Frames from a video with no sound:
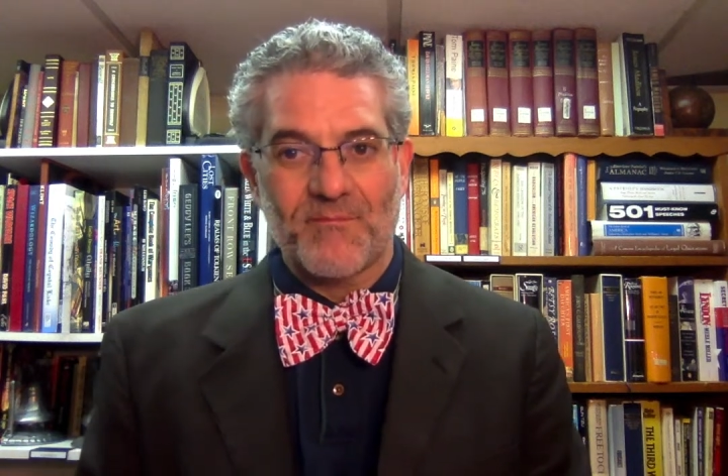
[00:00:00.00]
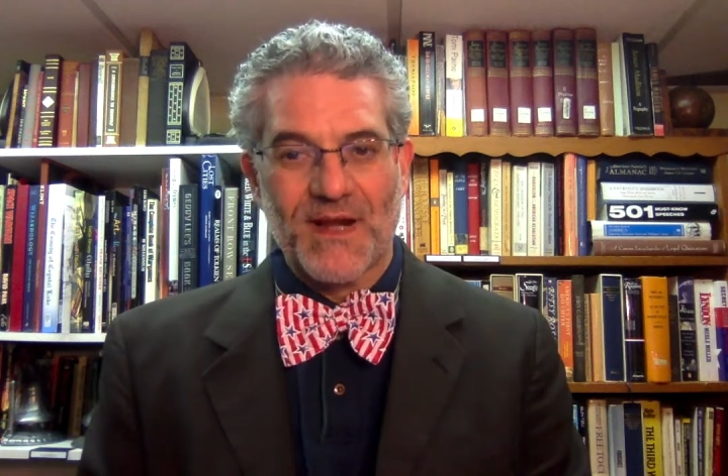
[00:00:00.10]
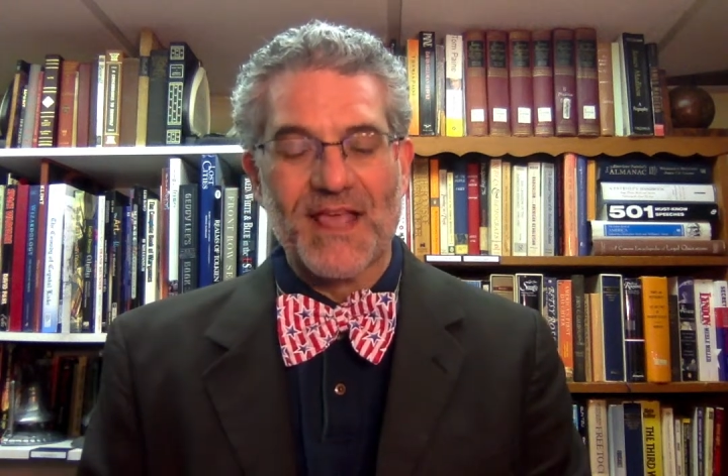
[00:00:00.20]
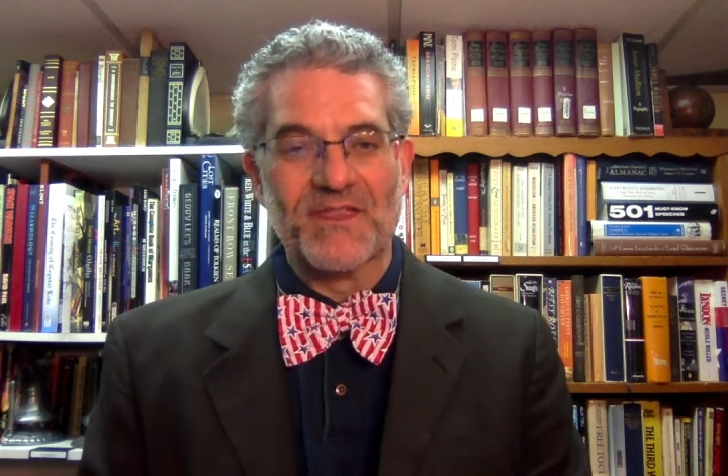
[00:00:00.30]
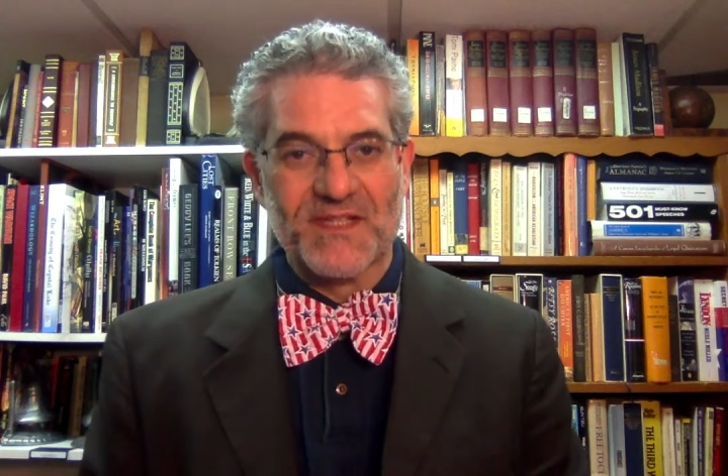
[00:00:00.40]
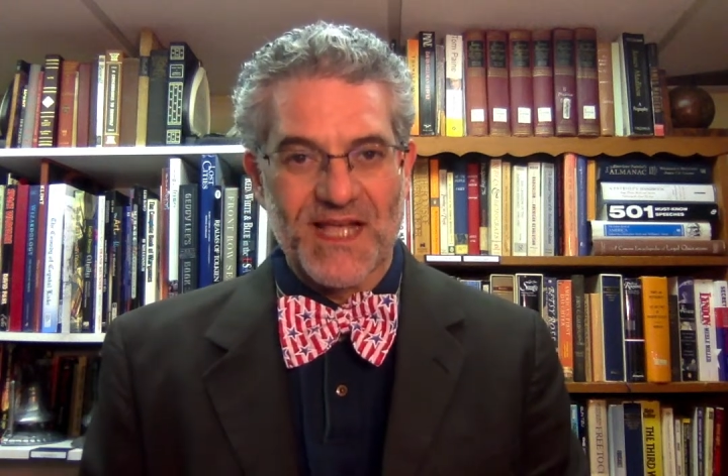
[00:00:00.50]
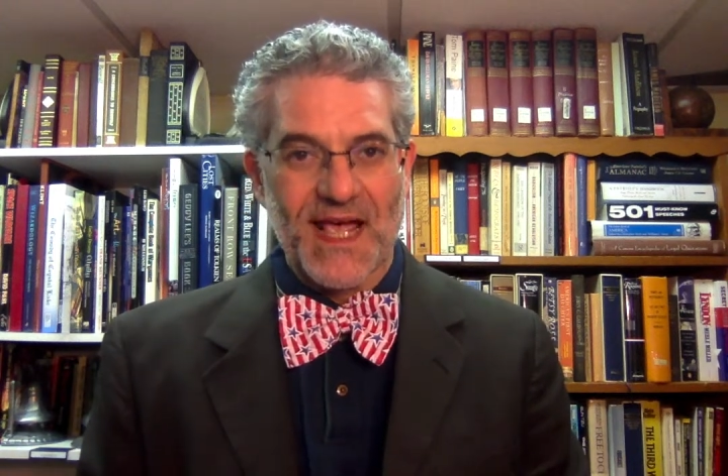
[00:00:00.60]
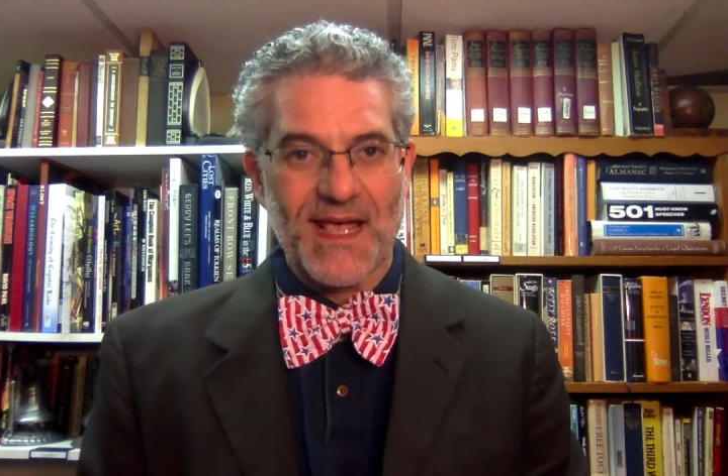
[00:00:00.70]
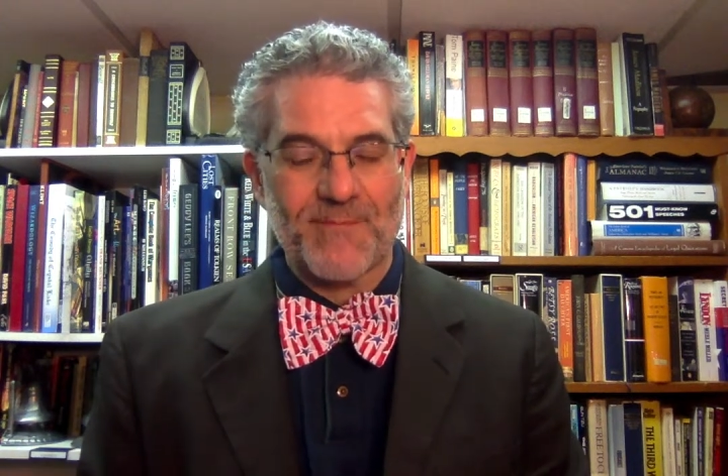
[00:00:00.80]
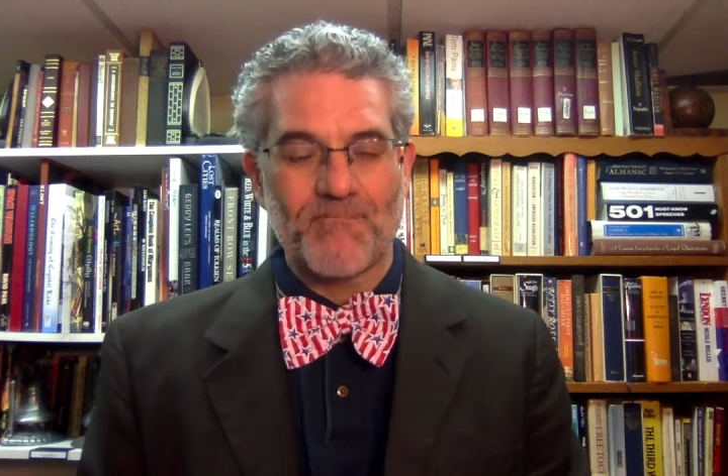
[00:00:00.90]
but at the
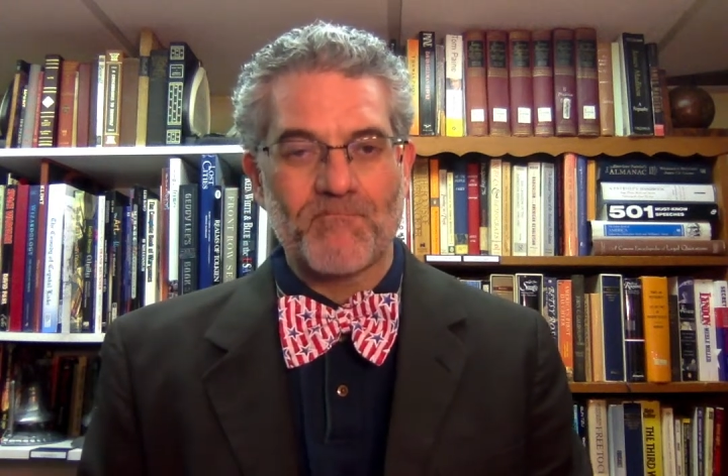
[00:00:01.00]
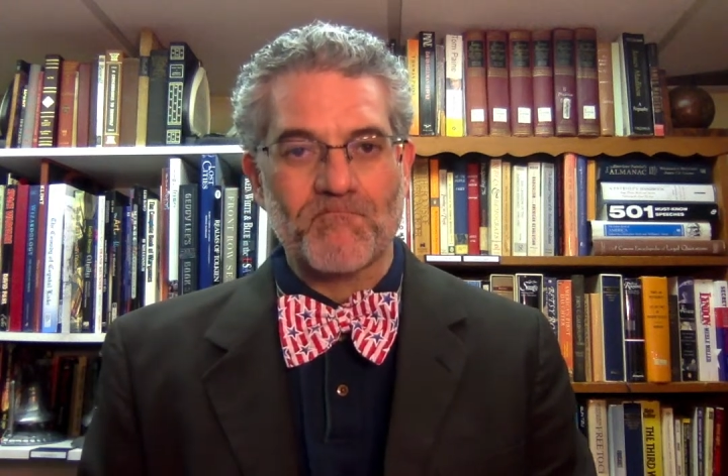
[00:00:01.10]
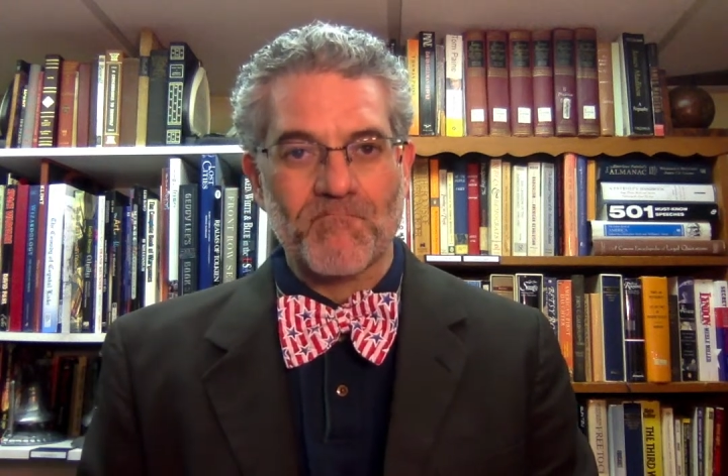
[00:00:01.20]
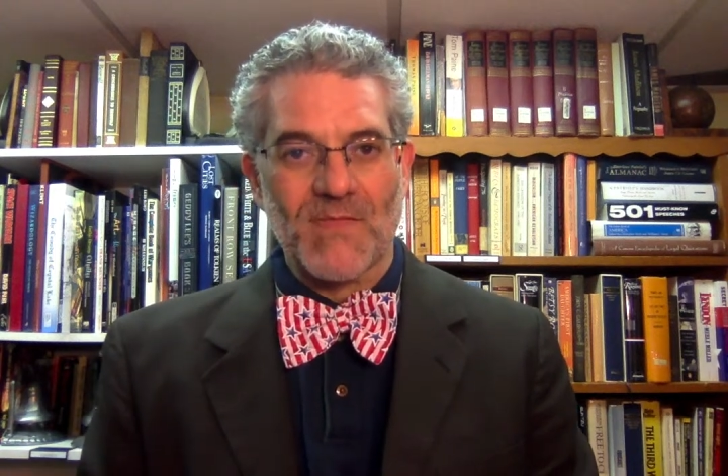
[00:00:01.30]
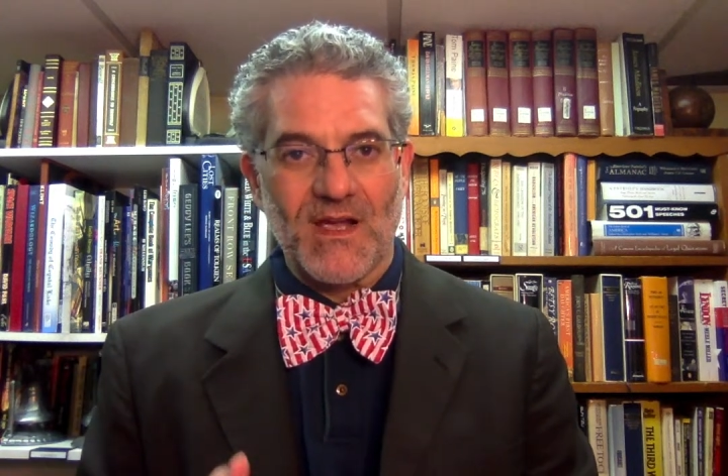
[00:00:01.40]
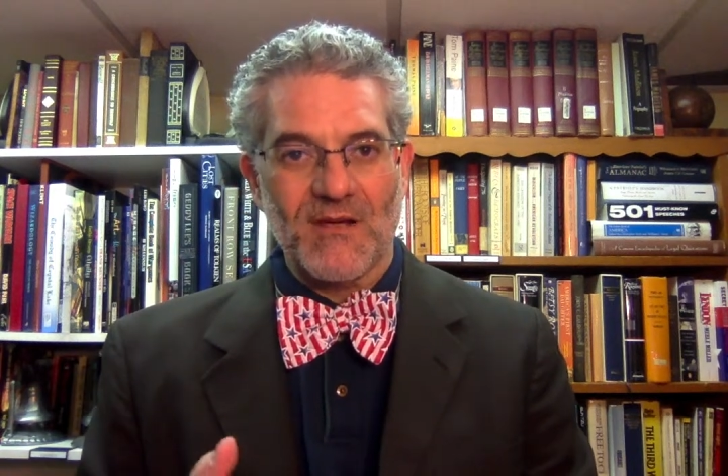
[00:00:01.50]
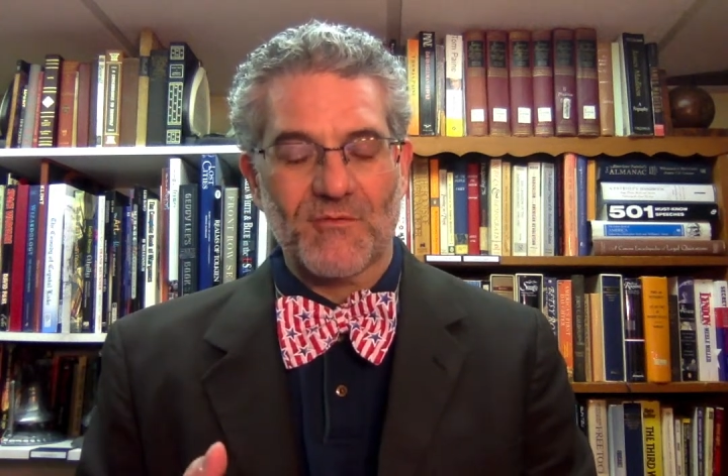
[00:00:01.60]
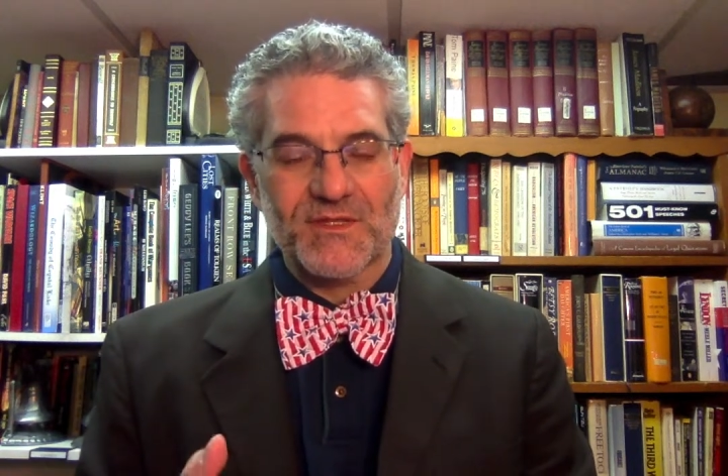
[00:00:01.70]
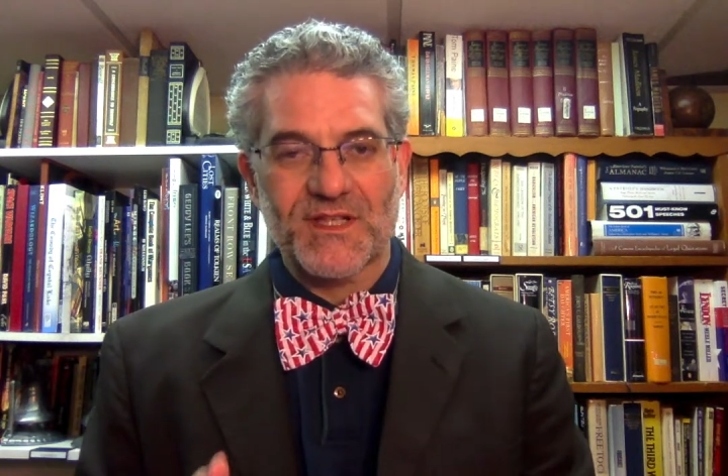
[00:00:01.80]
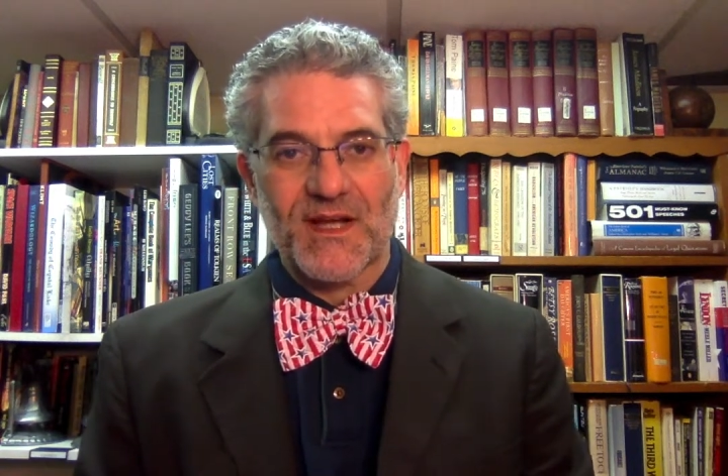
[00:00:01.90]
time it
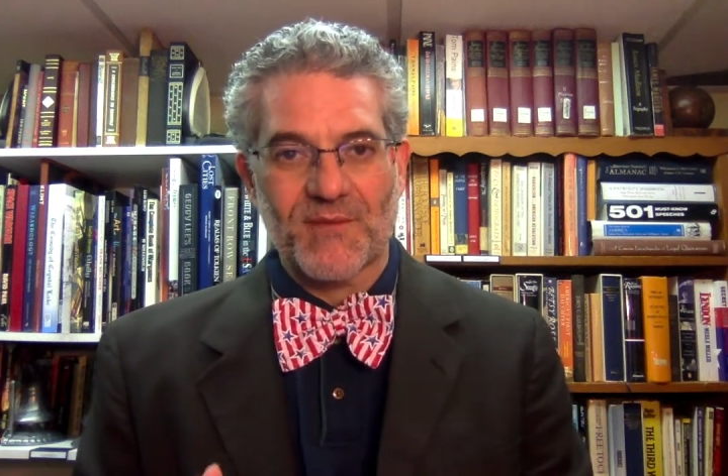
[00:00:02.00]
was